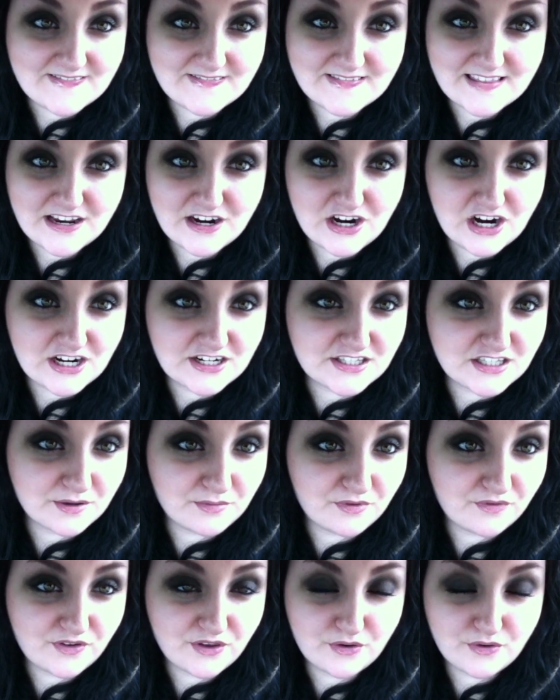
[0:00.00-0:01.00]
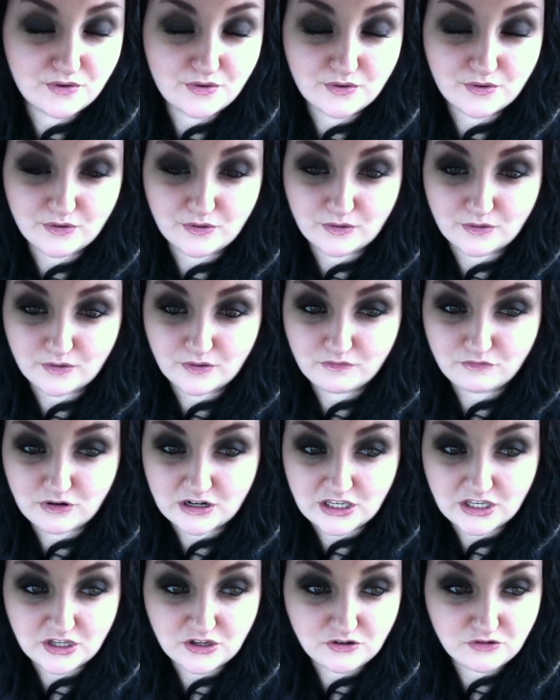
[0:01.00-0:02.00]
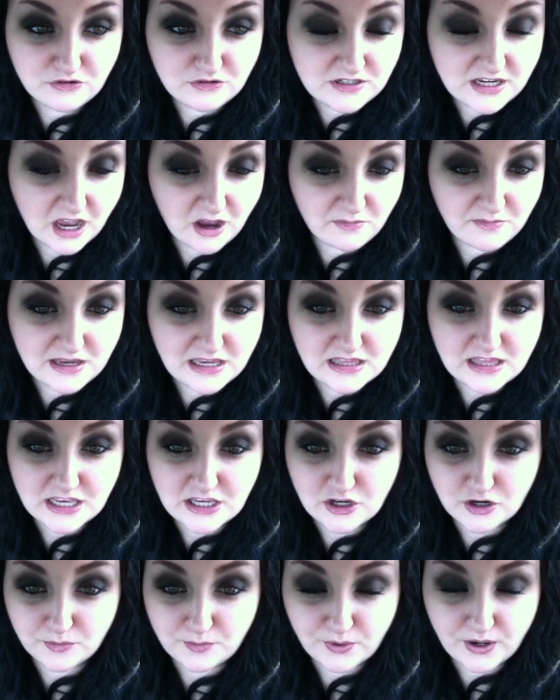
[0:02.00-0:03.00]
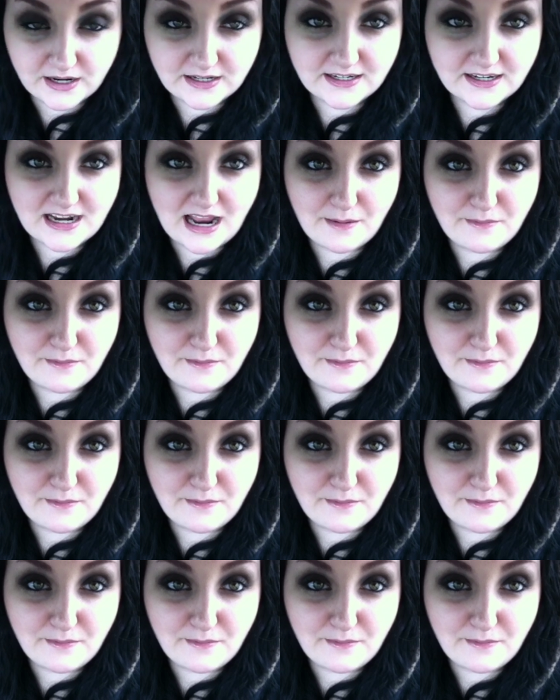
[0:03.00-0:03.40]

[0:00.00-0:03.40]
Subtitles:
there are some of you who, when you tell me that you're pregnant,